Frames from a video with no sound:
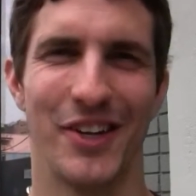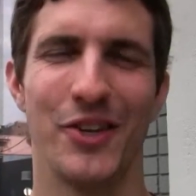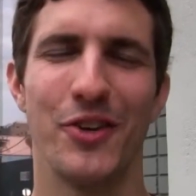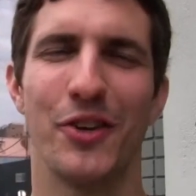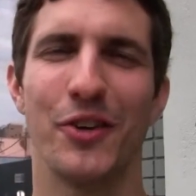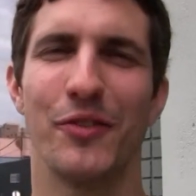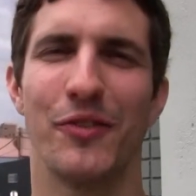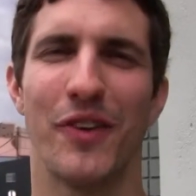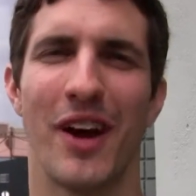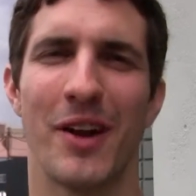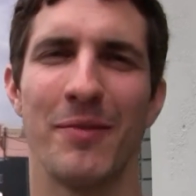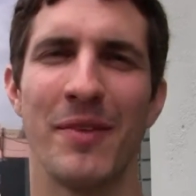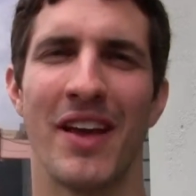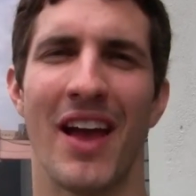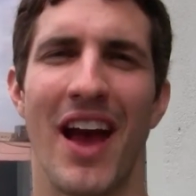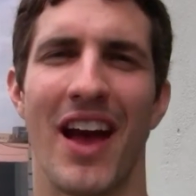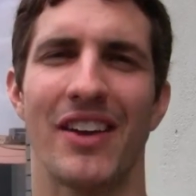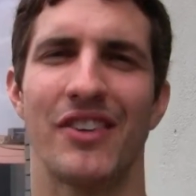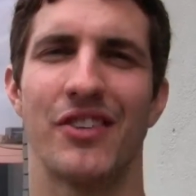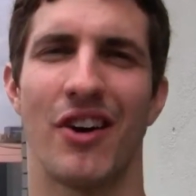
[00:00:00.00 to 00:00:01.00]
You can find me
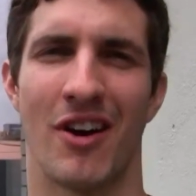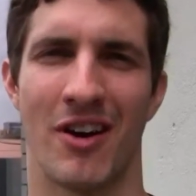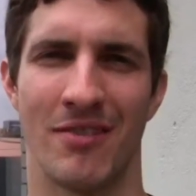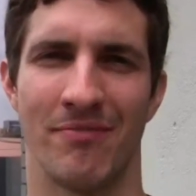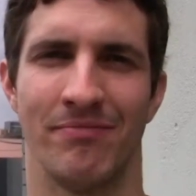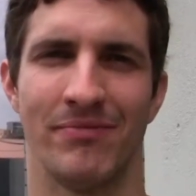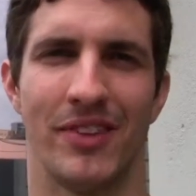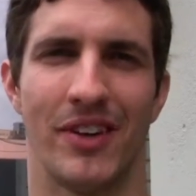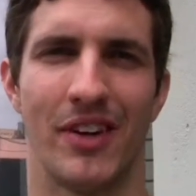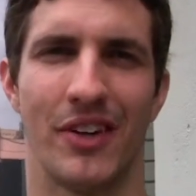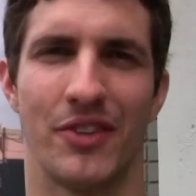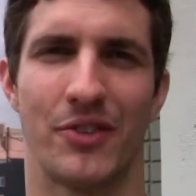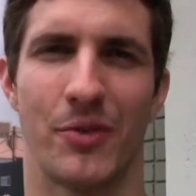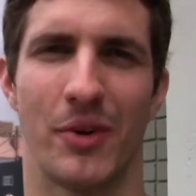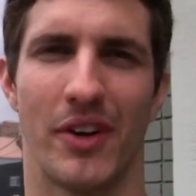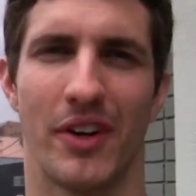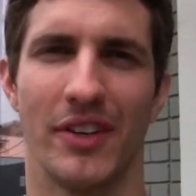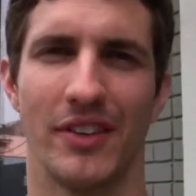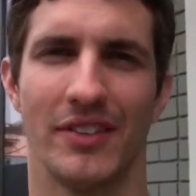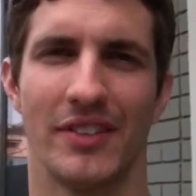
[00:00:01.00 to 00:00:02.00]
at Dom on
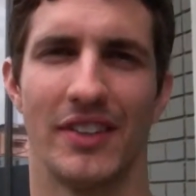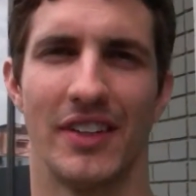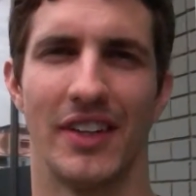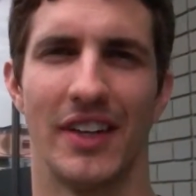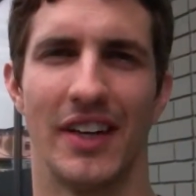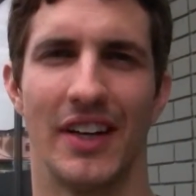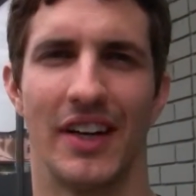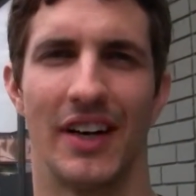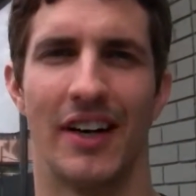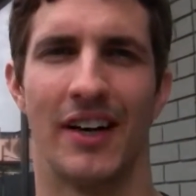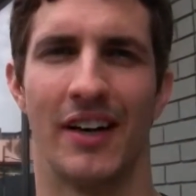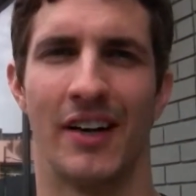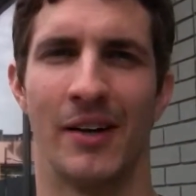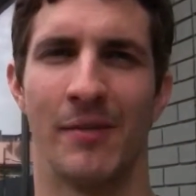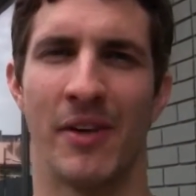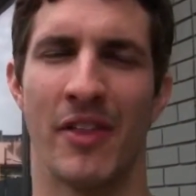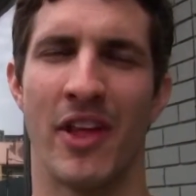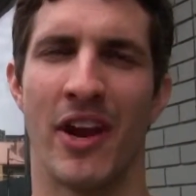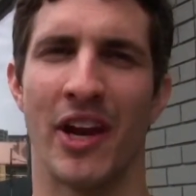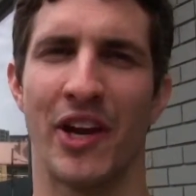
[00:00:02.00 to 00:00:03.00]
Twitter,
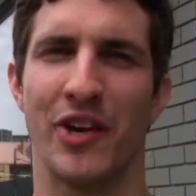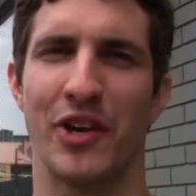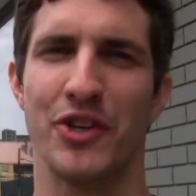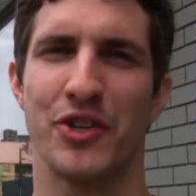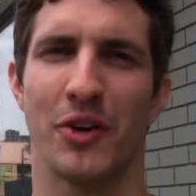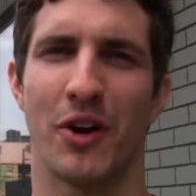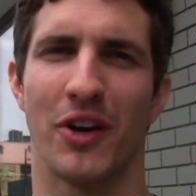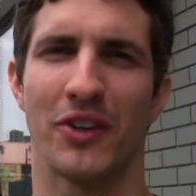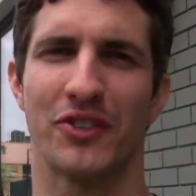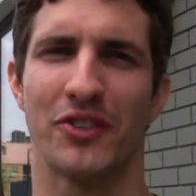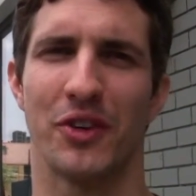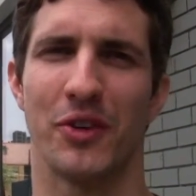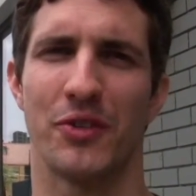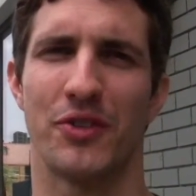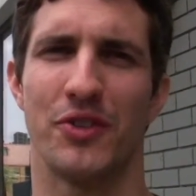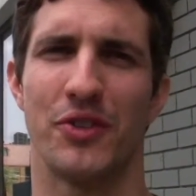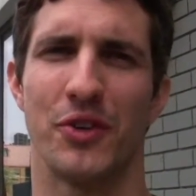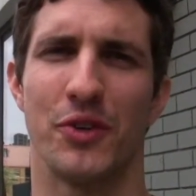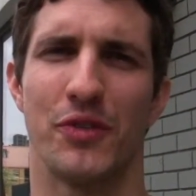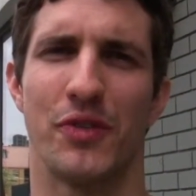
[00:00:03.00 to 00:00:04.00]
and then I encourage you also
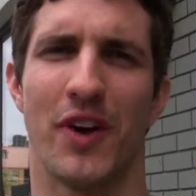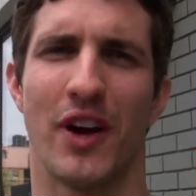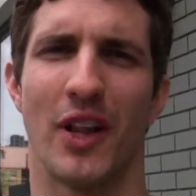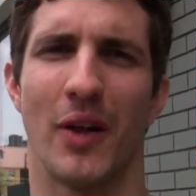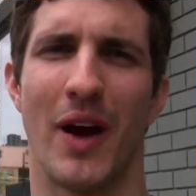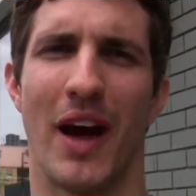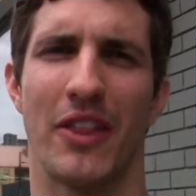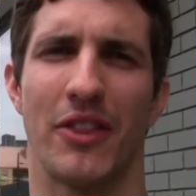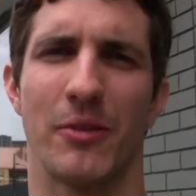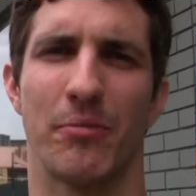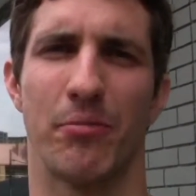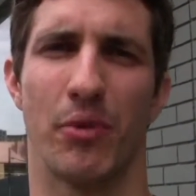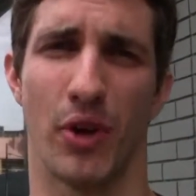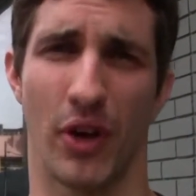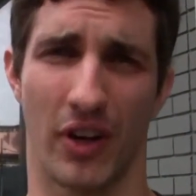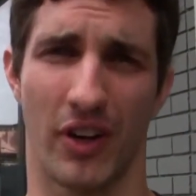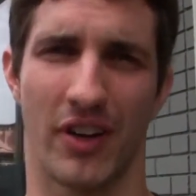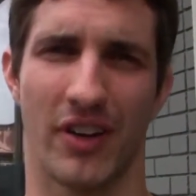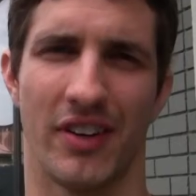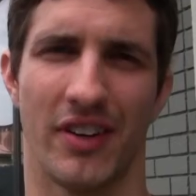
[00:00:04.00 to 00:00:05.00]
to follow at the book,